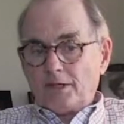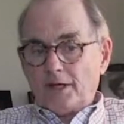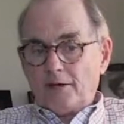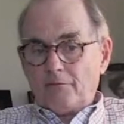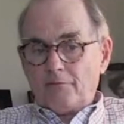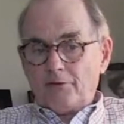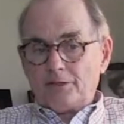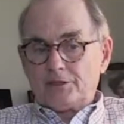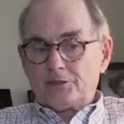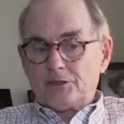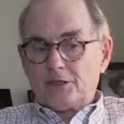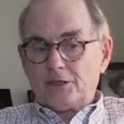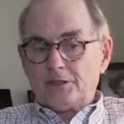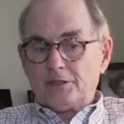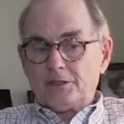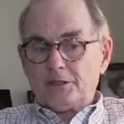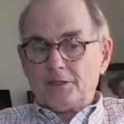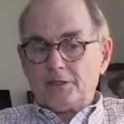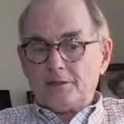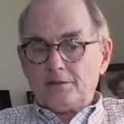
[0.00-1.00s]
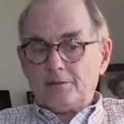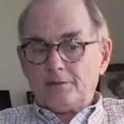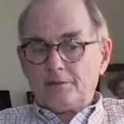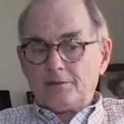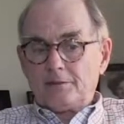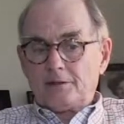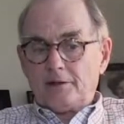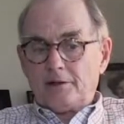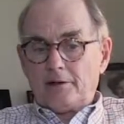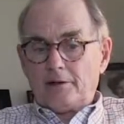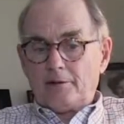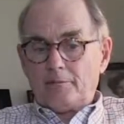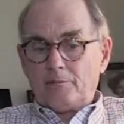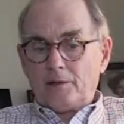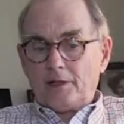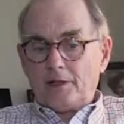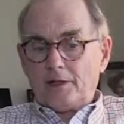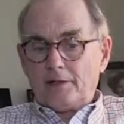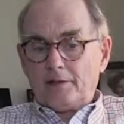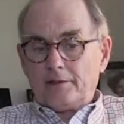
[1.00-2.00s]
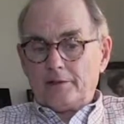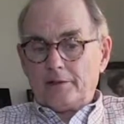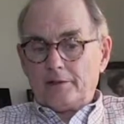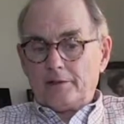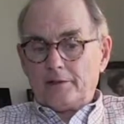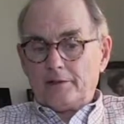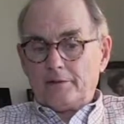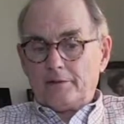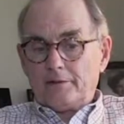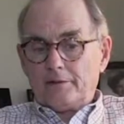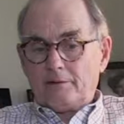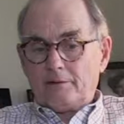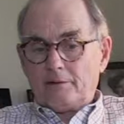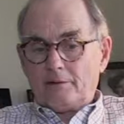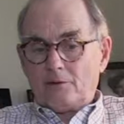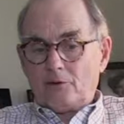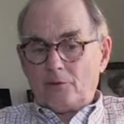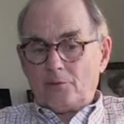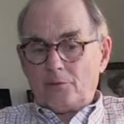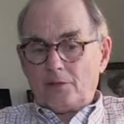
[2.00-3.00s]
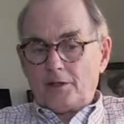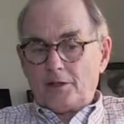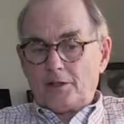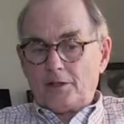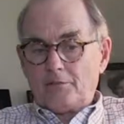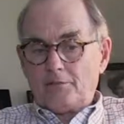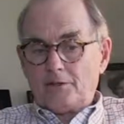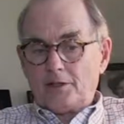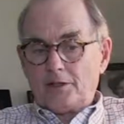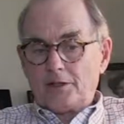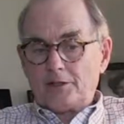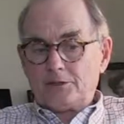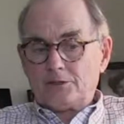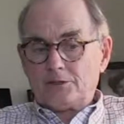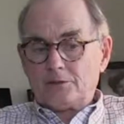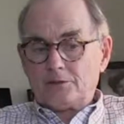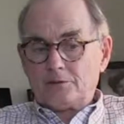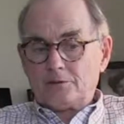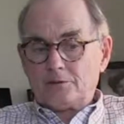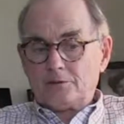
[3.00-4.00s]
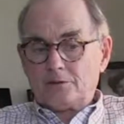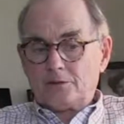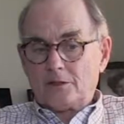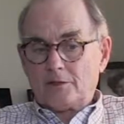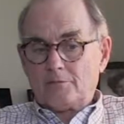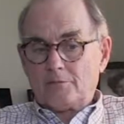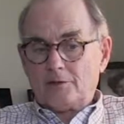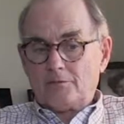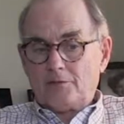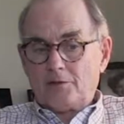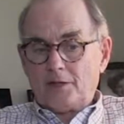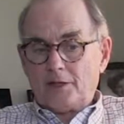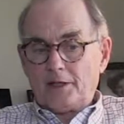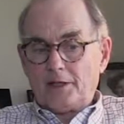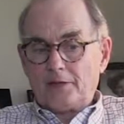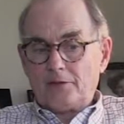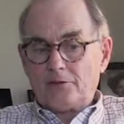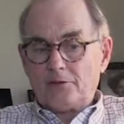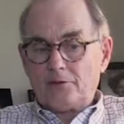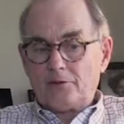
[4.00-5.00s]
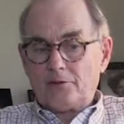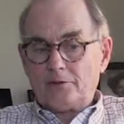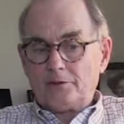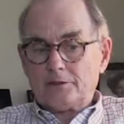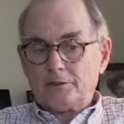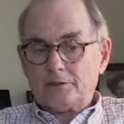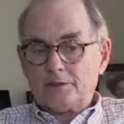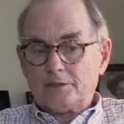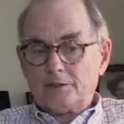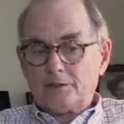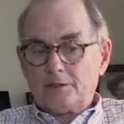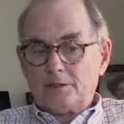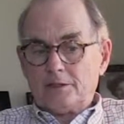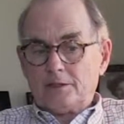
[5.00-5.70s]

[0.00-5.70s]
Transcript: every Sunday, carried by Army Aviation Company Flying Hughes.